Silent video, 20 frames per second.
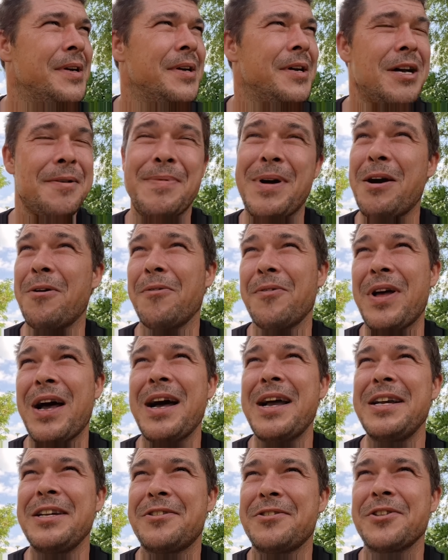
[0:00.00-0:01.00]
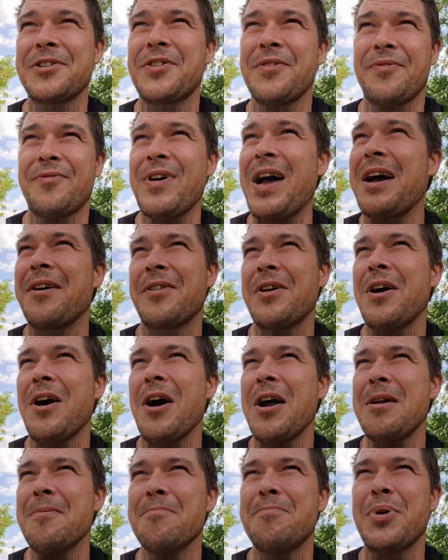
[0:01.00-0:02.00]
about that. It's just the fact that
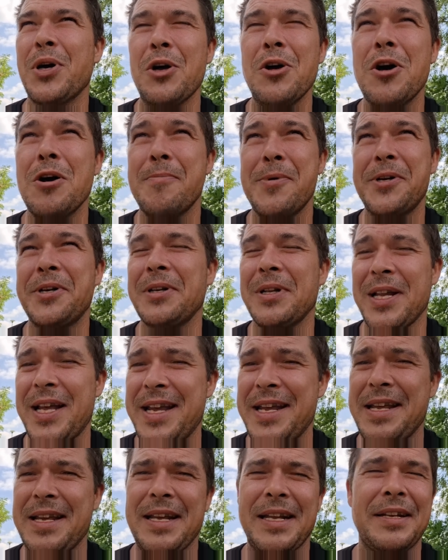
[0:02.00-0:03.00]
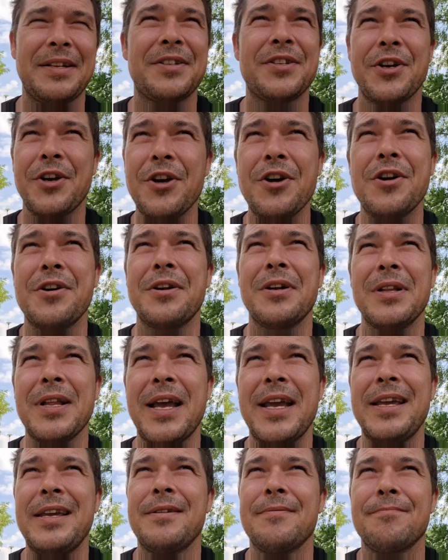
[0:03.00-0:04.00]
I am permanently
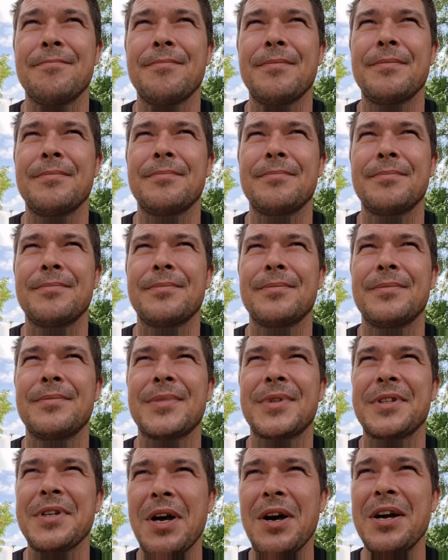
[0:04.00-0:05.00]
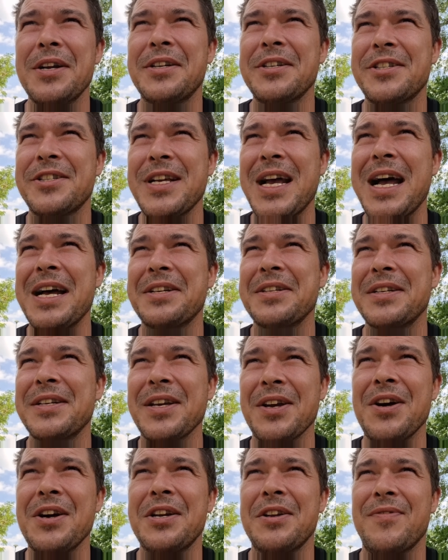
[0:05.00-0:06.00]
internally kind of sad and
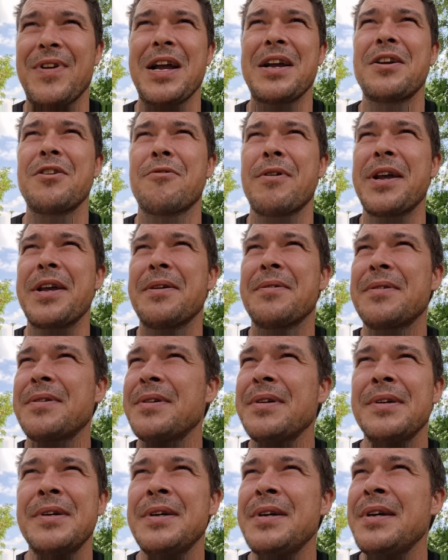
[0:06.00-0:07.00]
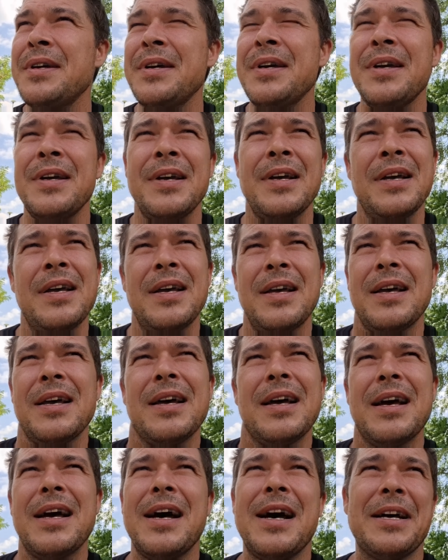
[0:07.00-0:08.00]
kind of angry.
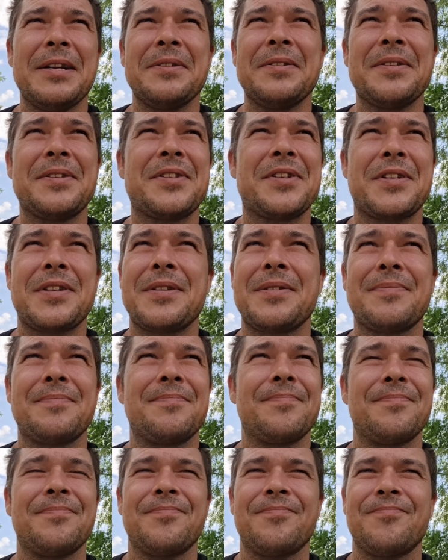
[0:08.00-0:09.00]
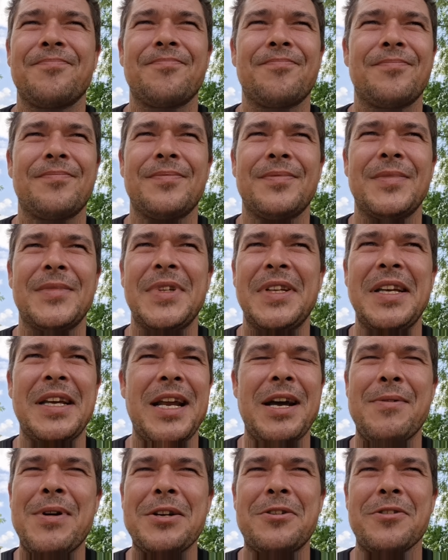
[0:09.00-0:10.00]
And you
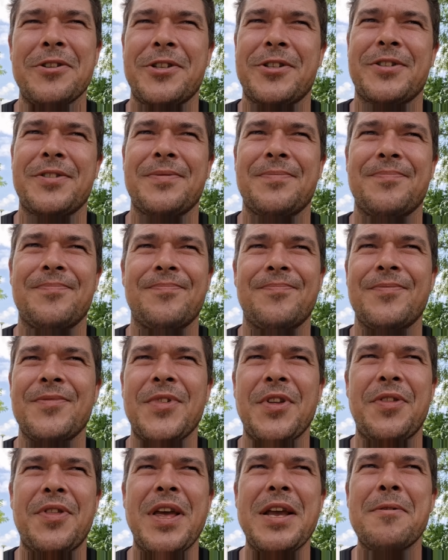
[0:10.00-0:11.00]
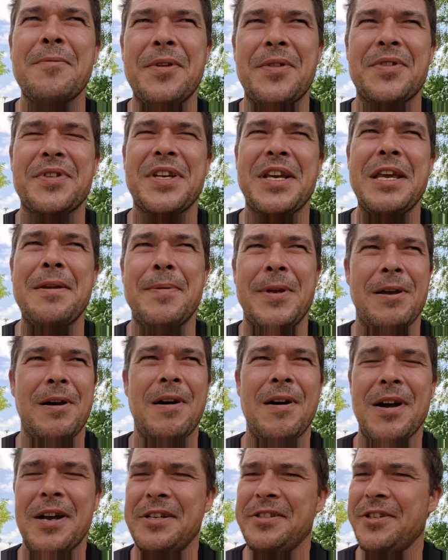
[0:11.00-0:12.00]
know, the thing with
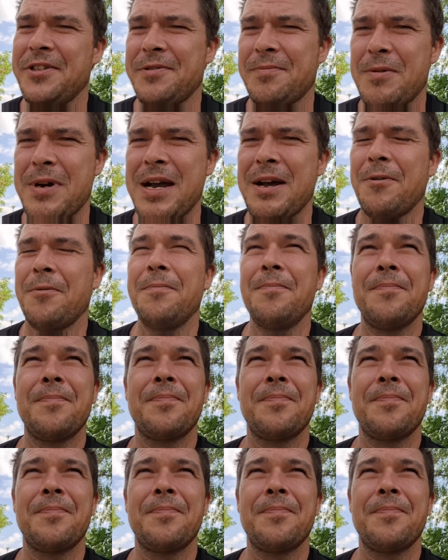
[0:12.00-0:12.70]
TBIs as well